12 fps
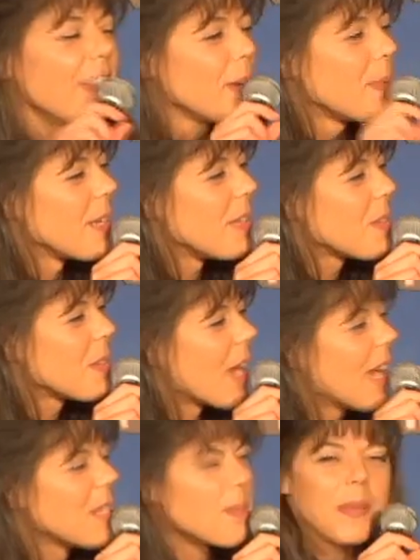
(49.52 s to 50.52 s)
everybody's
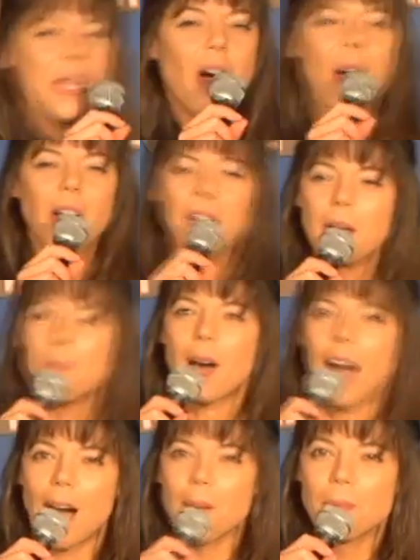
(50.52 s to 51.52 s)
trying to be all hip
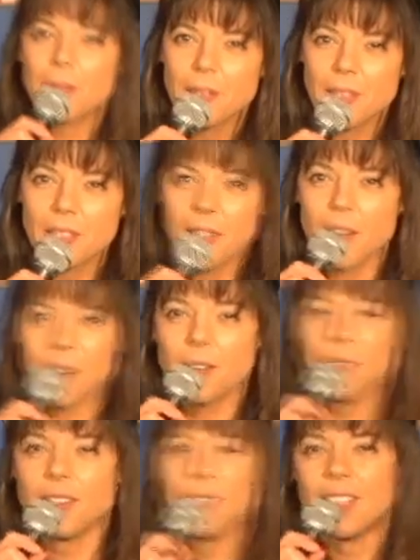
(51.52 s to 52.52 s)
hop, you
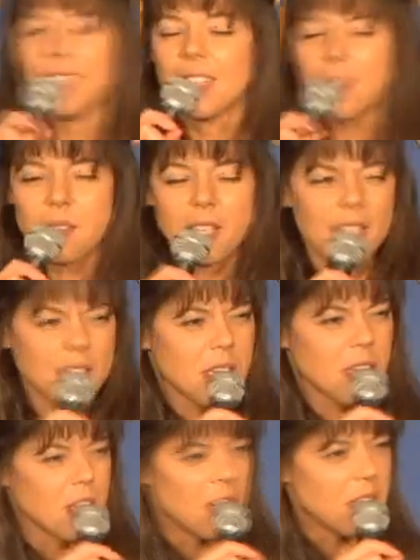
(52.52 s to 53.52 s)
know? You see these
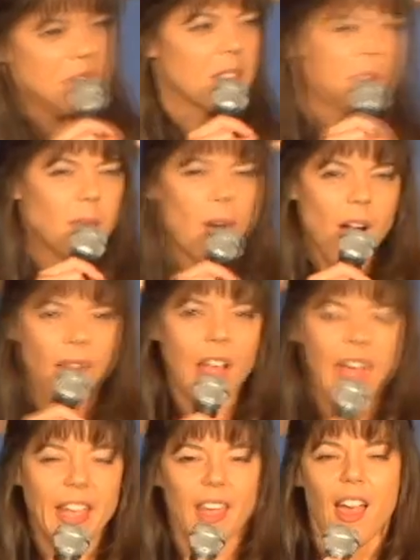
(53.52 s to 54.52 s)
girls at the mall
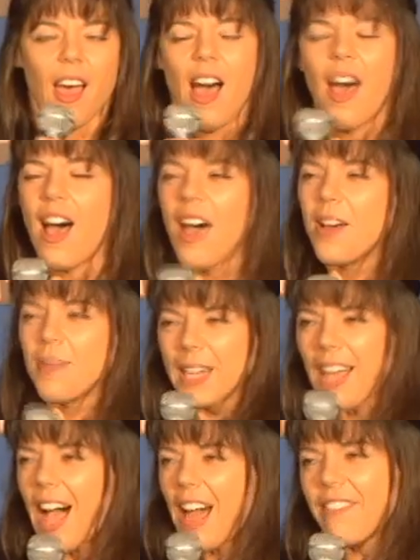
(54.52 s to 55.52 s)
like, oh my
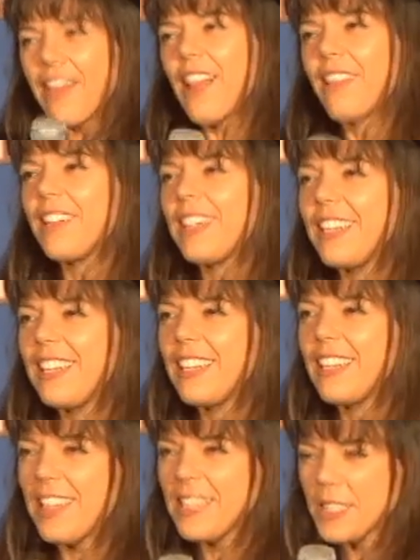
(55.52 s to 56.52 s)
God, Valerie,
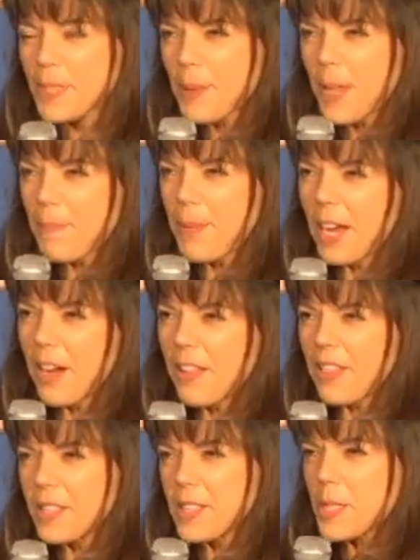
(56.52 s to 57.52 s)
I just bought a pair
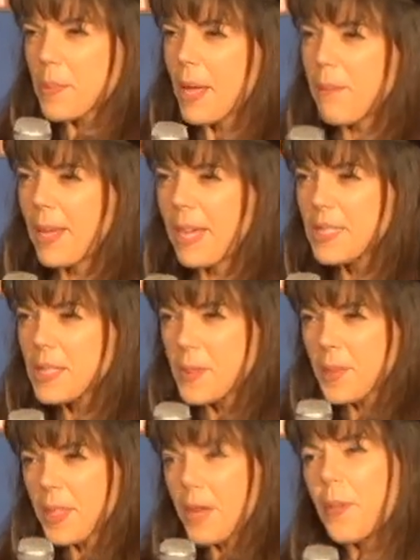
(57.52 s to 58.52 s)
of those sweatpants
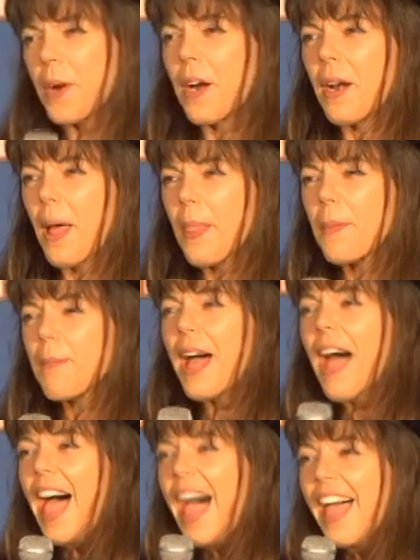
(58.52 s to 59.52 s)
with the word on the
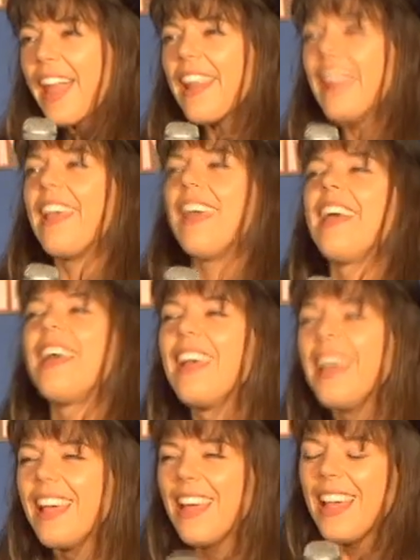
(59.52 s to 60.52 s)
butt.
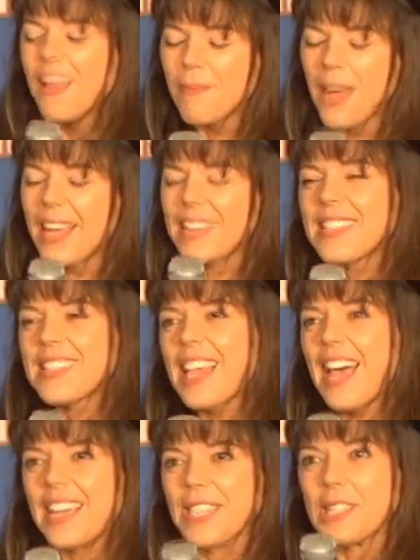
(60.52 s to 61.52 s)
Mine
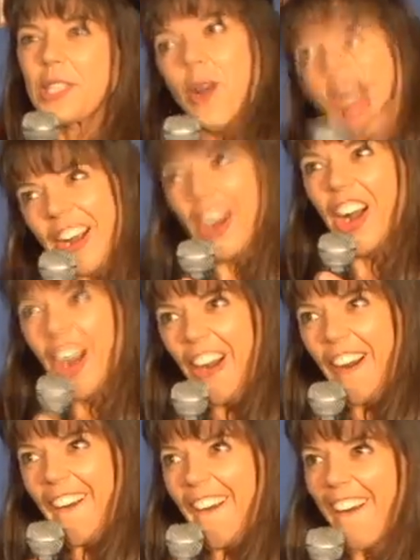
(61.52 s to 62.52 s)
says
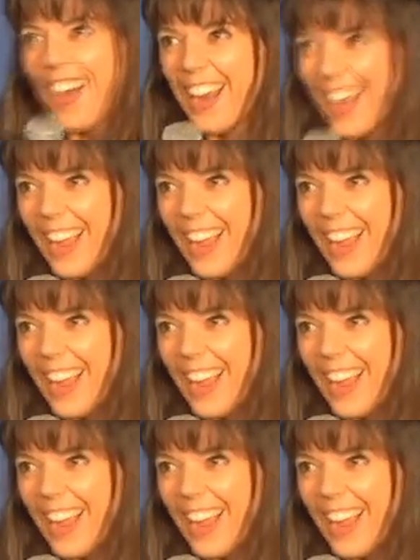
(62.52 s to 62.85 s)
cracker.